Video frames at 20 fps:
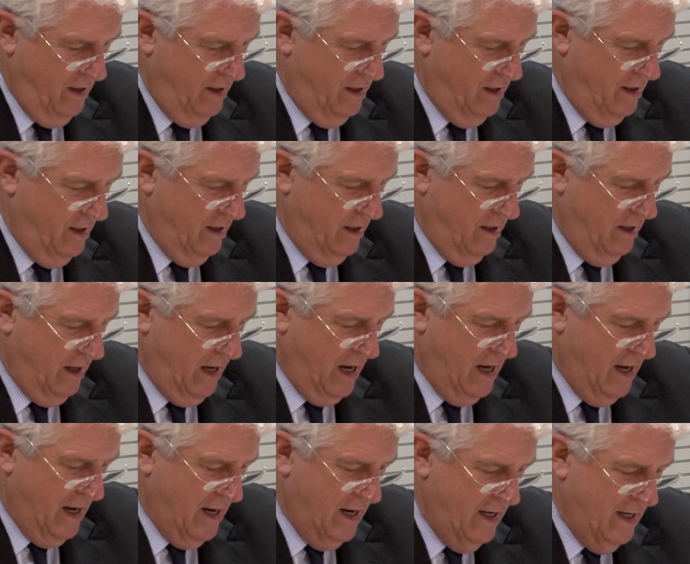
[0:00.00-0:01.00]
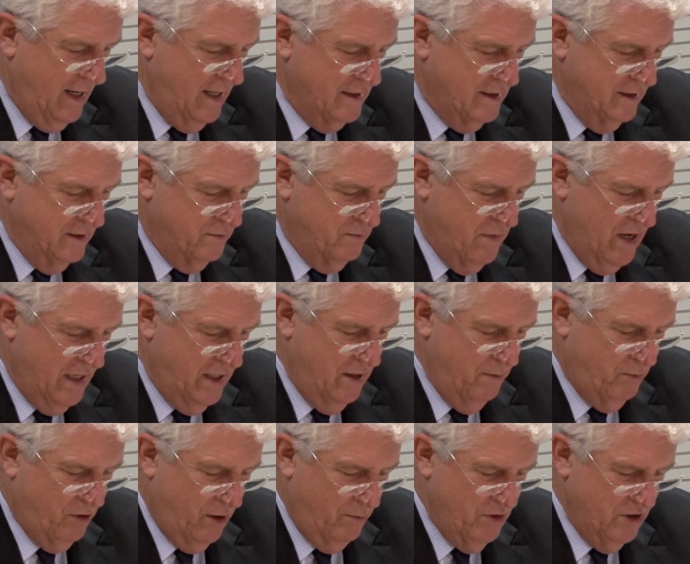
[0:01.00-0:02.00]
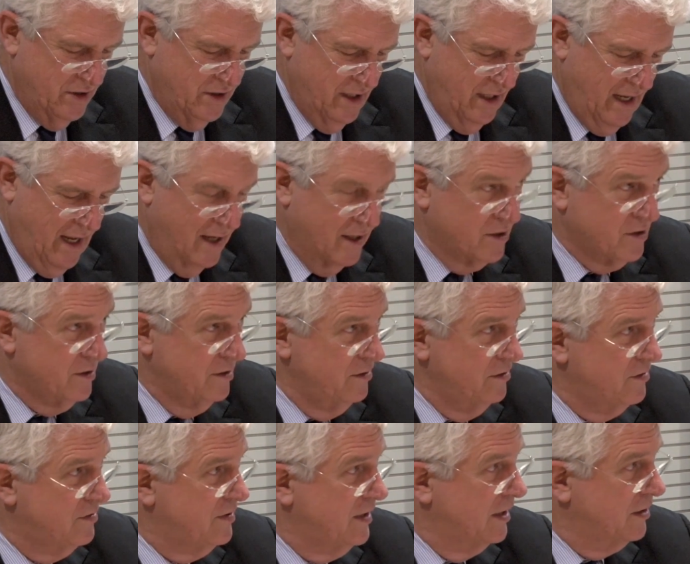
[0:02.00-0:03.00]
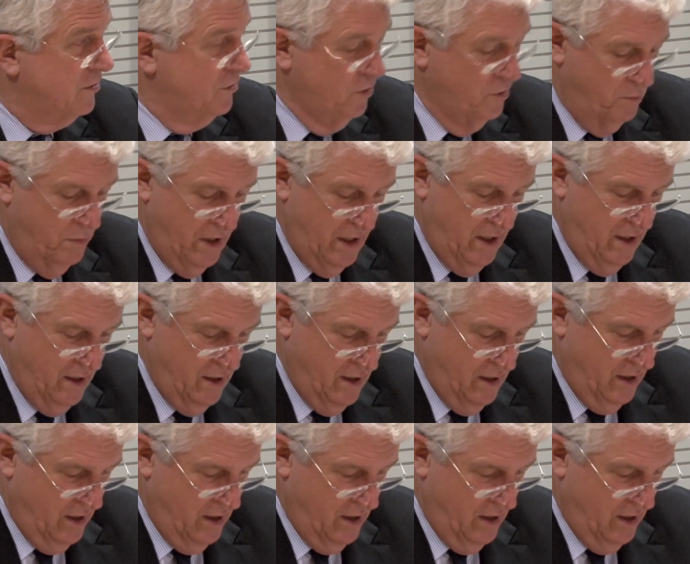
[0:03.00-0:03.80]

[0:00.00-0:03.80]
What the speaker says: I highlighted many promising actions that could be